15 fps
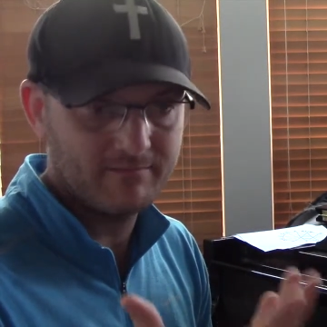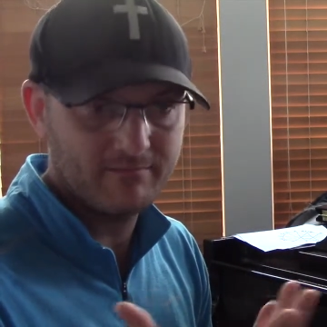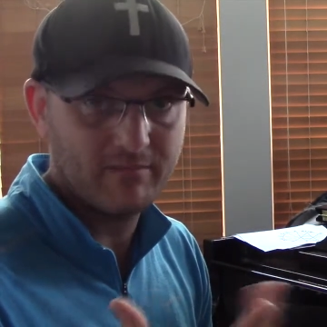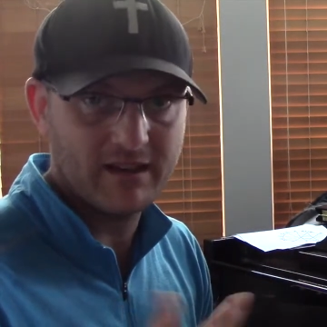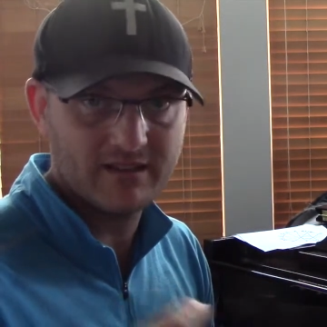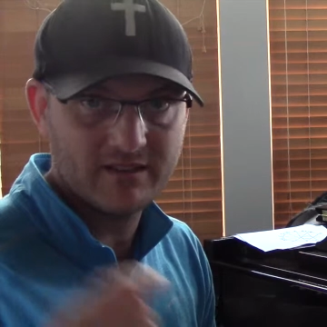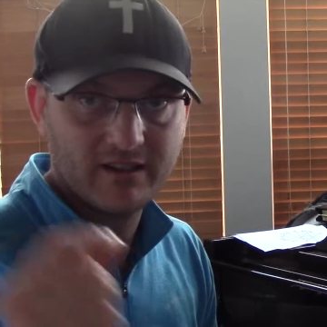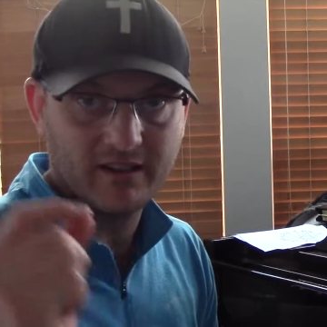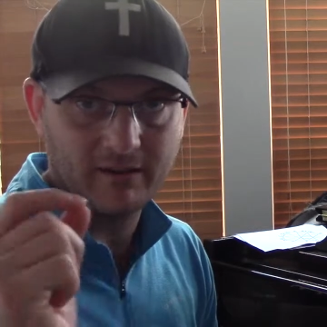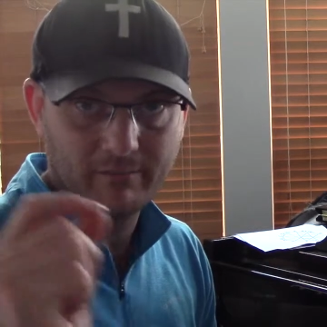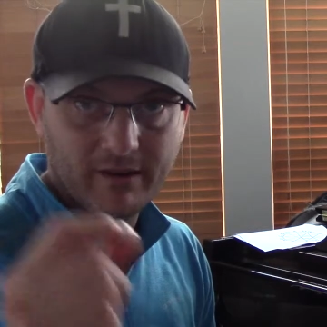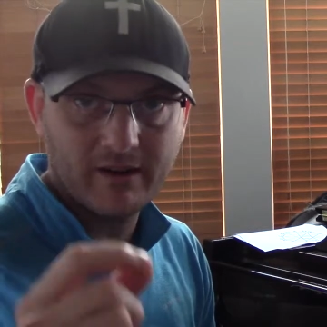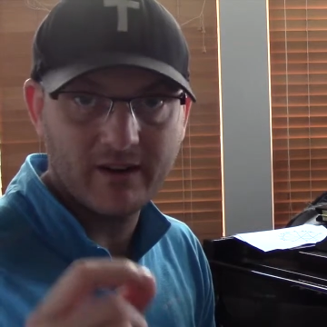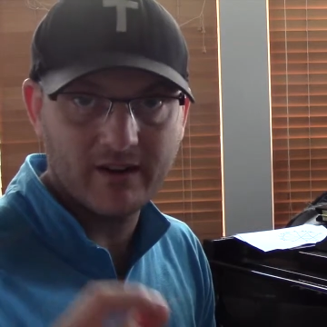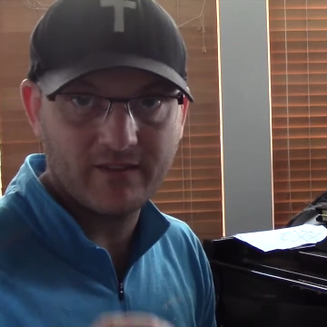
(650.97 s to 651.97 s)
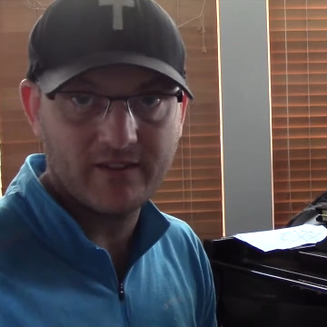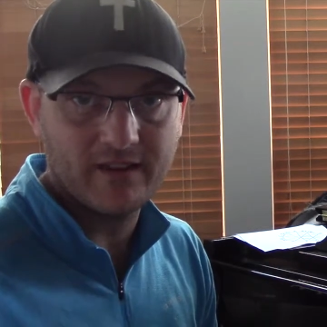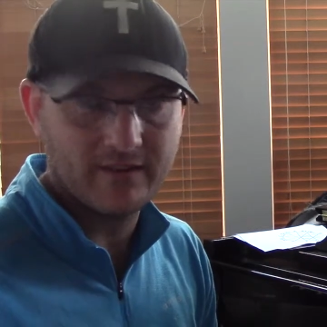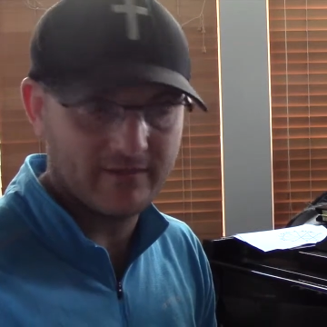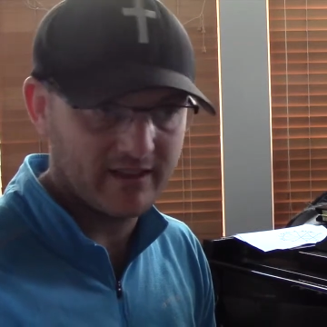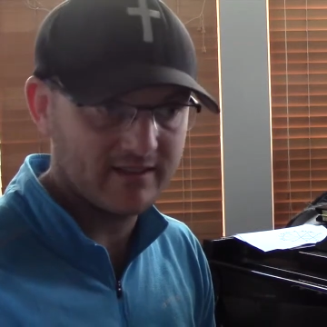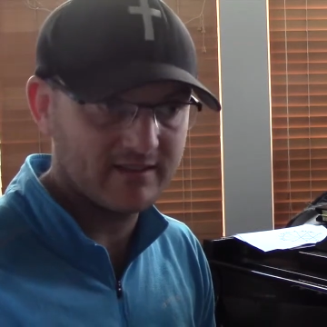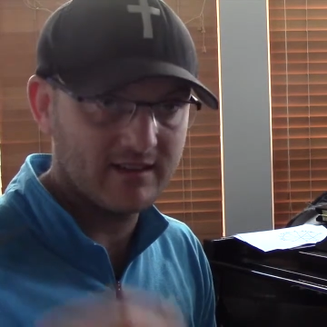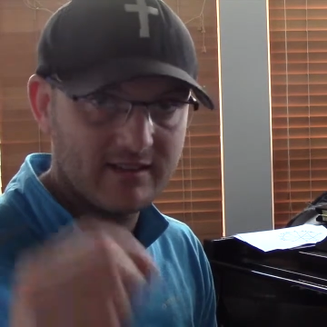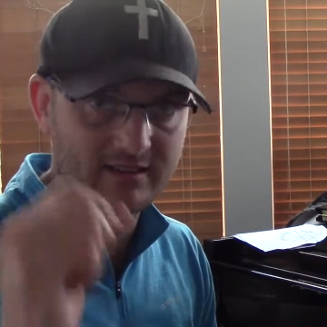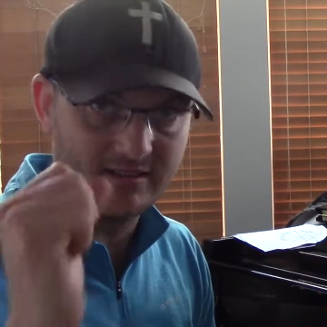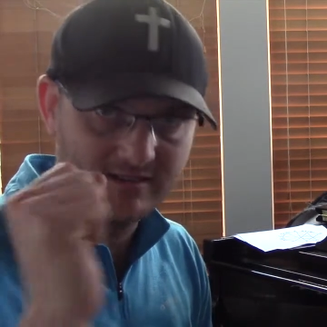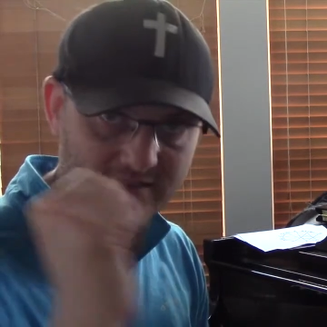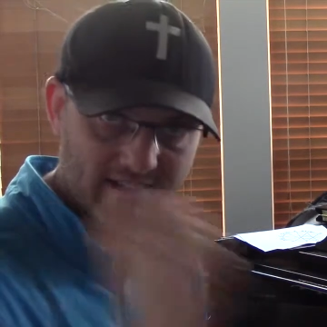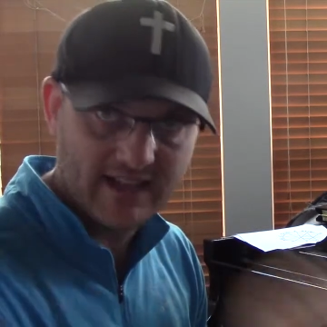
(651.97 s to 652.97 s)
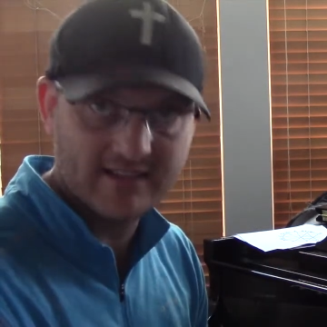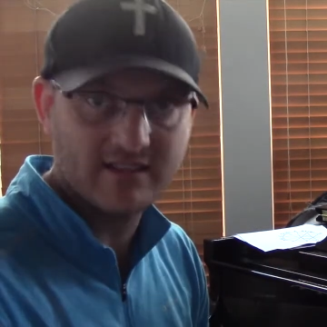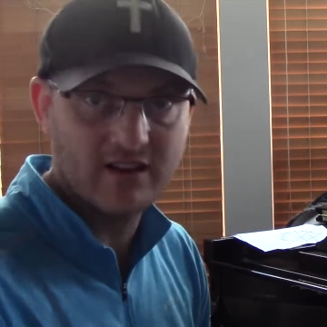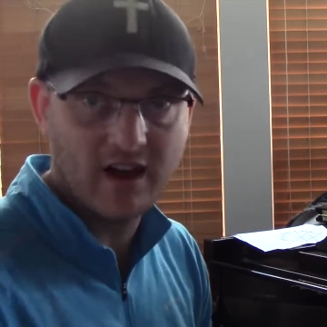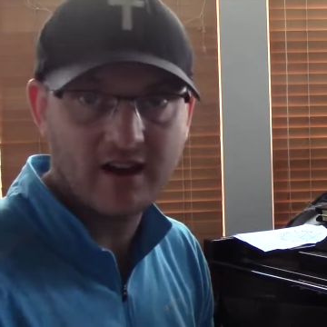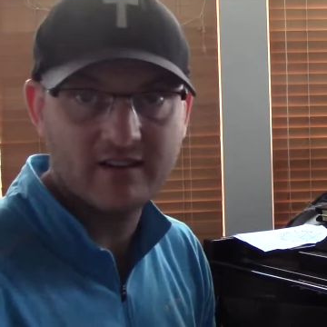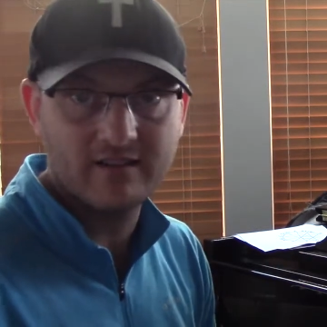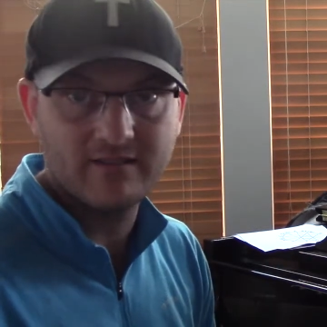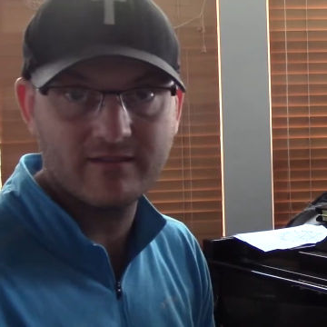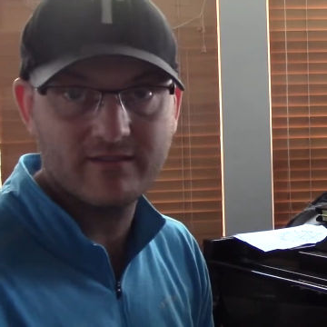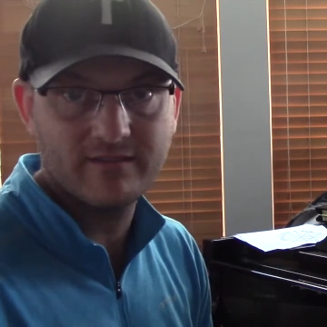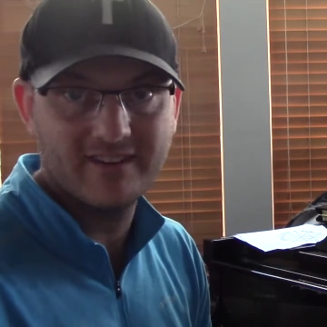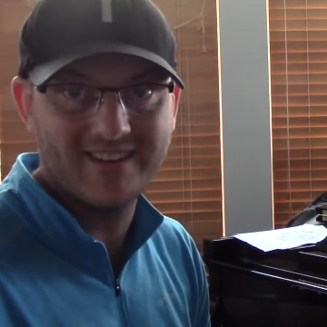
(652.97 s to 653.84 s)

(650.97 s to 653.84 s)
basically like a period at the end of that sentence. That's an octave.